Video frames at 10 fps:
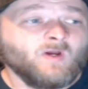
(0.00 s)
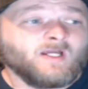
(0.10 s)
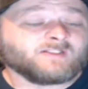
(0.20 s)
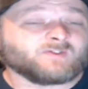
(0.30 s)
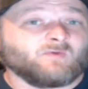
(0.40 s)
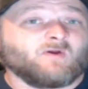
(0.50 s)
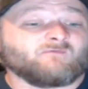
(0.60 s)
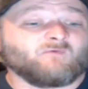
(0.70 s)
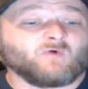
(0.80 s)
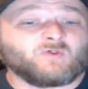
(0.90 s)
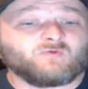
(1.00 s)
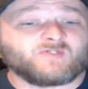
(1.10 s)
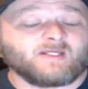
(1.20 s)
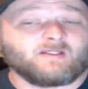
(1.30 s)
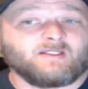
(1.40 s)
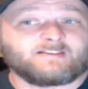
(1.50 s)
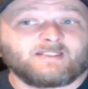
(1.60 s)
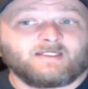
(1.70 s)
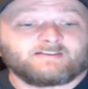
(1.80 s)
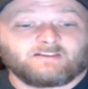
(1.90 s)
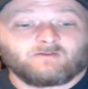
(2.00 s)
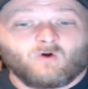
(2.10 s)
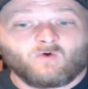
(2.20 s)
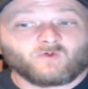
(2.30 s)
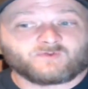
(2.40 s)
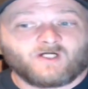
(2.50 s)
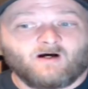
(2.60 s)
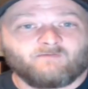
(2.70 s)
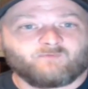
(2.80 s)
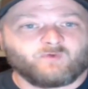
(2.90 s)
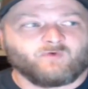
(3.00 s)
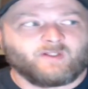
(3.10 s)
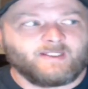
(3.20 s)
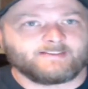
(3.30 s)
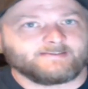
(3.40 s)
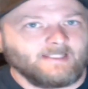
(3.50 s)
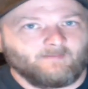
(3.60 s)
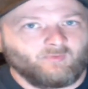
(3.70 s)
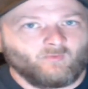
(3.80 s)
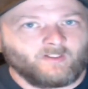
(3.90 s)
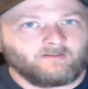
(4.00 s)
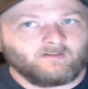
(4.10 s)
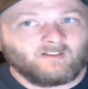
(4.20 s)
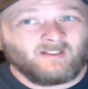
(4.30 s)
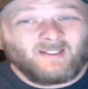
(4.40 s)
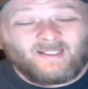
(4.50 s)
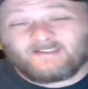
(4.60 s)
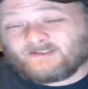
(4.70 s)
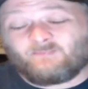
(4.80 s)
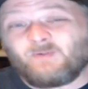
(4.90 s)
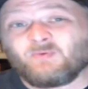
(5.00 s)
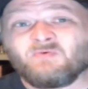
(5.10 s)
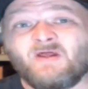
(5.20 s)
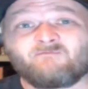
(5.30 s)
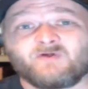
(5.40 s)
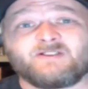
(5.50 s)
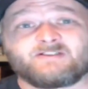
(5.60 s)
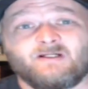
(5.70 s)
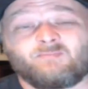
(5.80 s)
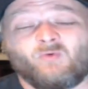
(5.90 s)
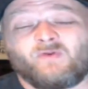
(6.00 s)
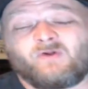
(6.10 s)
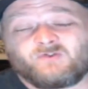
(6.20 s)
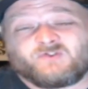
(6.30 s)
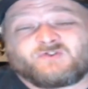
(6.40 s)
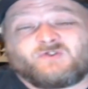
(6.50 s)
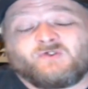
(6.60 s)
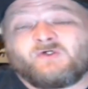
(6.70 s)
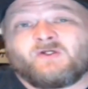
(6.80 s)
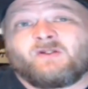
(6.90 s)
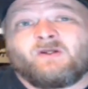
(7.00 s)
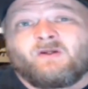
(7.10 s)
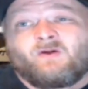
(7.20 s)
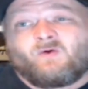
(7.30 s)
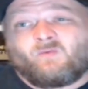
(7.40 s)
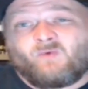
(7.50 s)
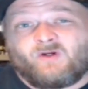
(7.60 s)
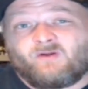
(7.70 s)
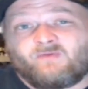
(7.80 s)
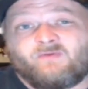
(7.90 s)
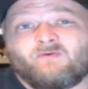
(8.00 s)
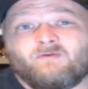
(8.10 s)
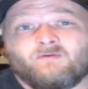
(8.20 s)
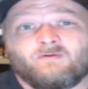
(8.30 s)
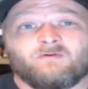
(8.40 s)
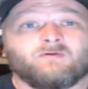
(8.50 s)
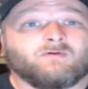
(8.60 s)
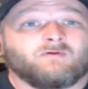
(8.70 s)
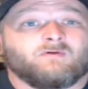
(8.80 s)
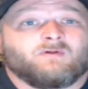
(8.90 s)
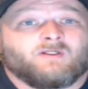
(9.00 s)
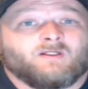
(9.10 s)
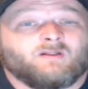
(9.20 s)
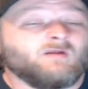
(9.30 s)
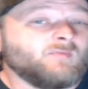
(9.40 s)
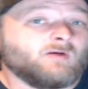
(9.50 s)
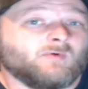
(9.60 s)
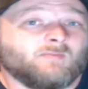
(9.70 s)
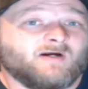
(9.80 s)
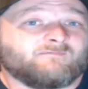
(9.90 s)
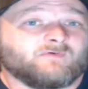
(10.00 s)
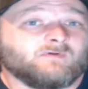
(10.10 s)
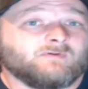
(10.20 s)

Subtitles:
so therefore it takes a longer time for you to get to that point. And some people never get to that point. They're just good with the minimum effort